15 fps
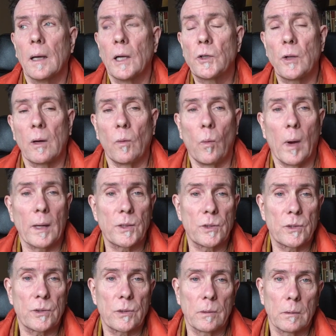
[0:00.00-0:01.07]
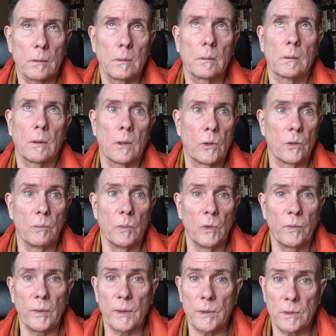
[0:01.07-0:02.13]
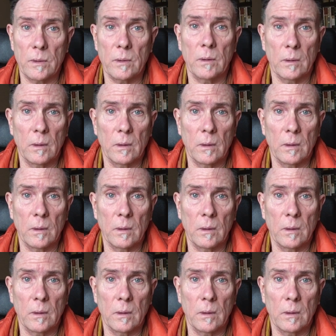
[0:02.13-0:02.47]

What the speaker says: I try to watch good movies,